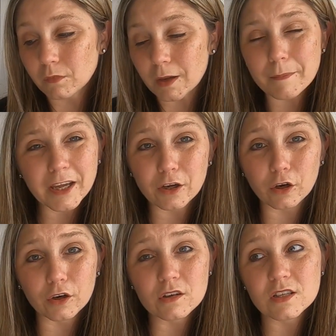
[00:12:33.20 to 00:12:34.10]

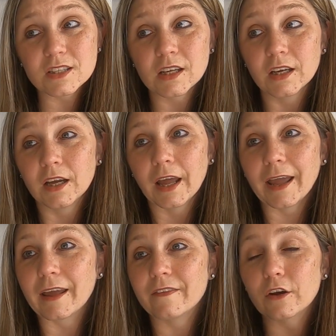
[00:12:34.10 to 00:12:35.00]
makers,
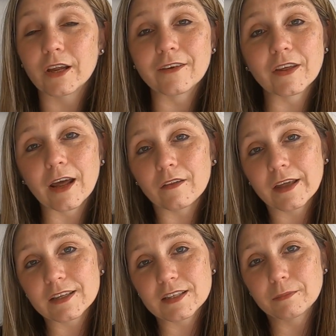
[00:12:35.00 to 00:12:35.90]
and they're giving out
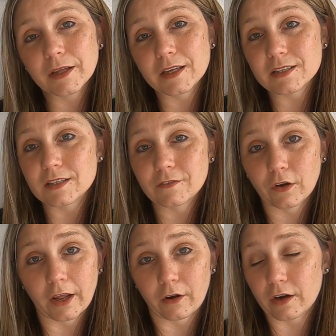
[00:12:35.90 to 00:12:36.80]
legacy blankets in
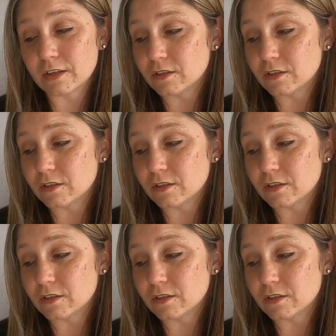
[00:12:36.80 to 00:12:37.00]
different areas.